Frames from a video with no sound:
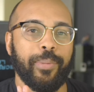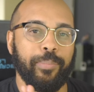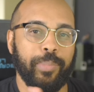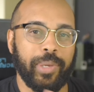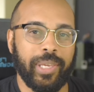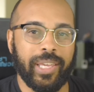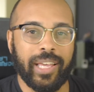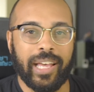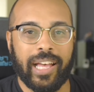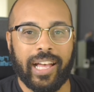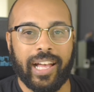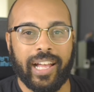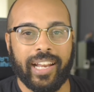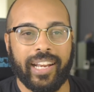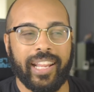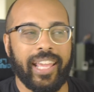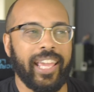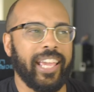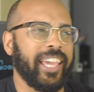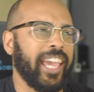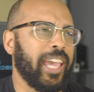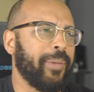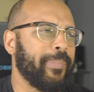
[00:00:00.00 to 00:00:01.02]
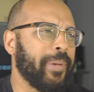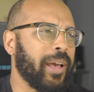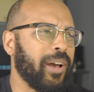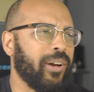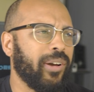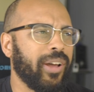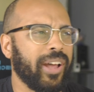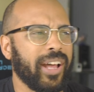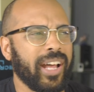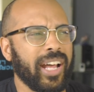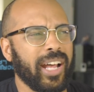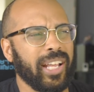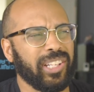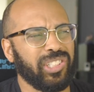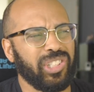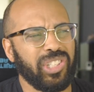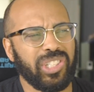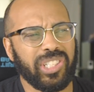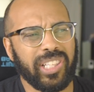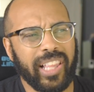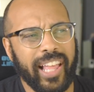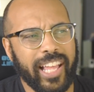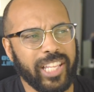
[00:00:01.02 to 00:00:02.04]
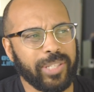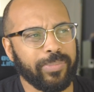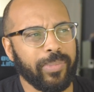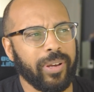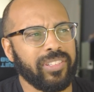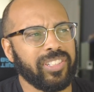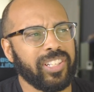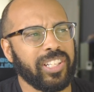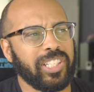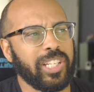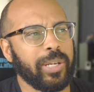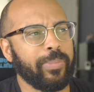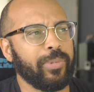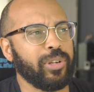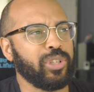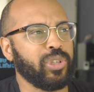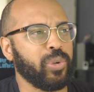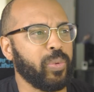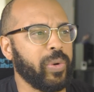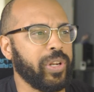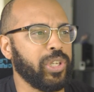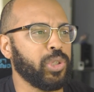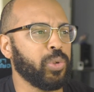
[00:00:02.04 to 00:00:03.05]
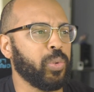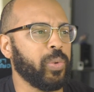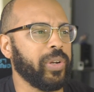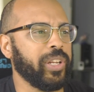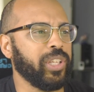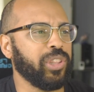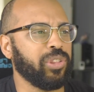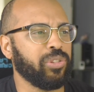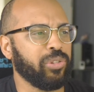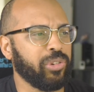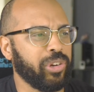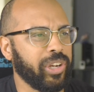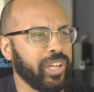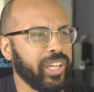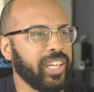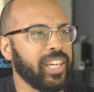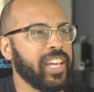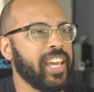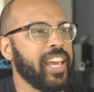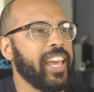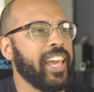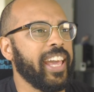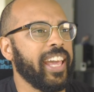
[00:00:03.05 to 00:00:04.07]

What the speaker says: Miyan. It came out just last month, September 2023.